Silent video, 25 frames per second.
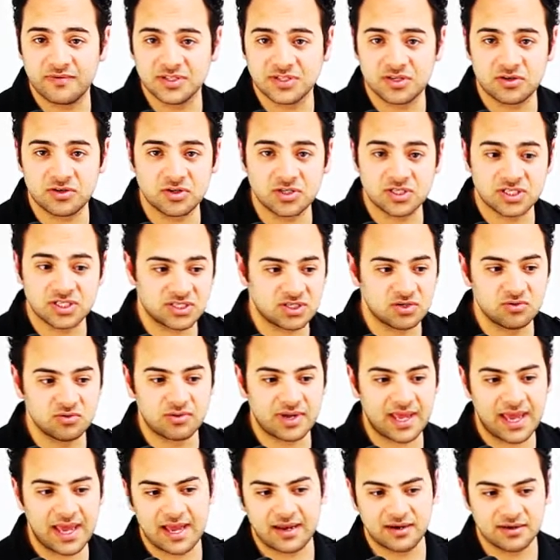So it's still
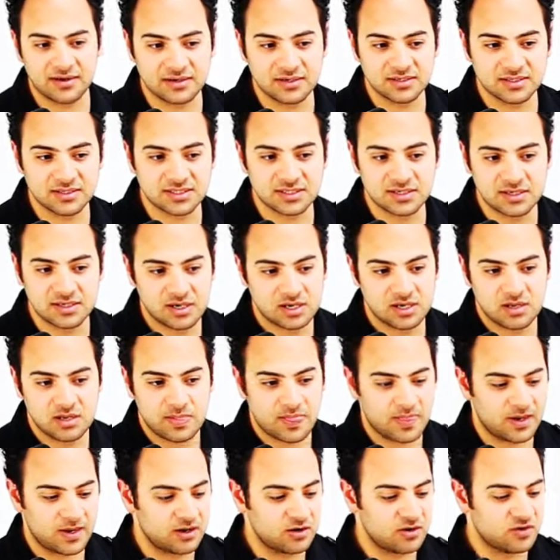counted as,
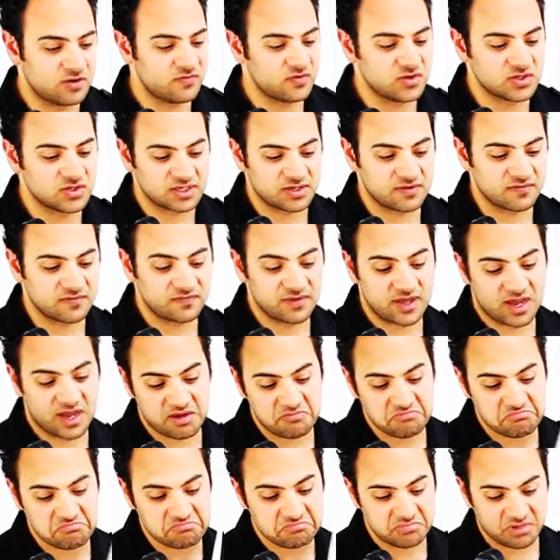if you see a
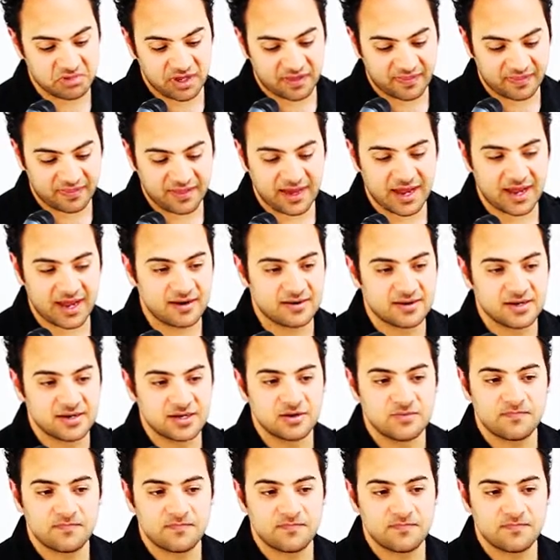flam like that,